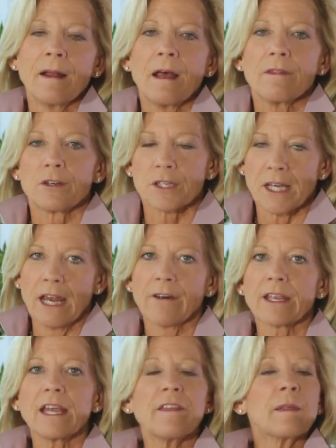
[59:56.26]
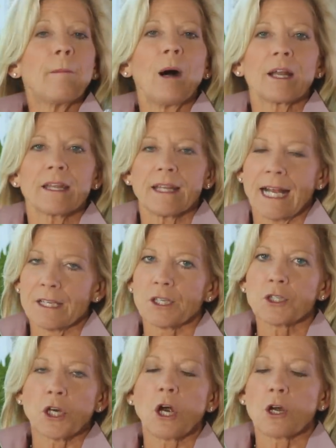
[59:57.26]
There's an area in the body that has a
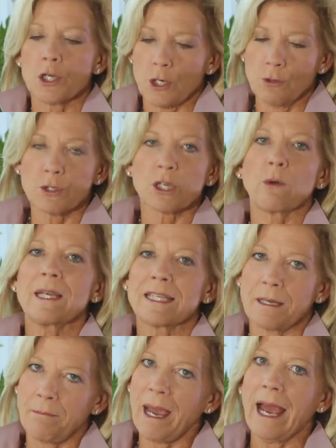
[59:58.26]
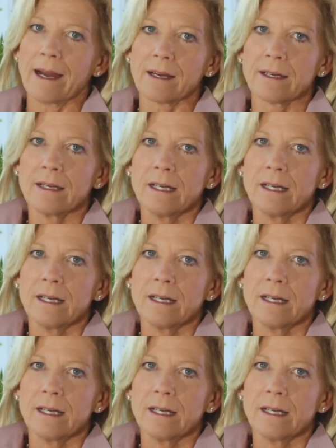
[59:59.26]
charge. You squeeze it back.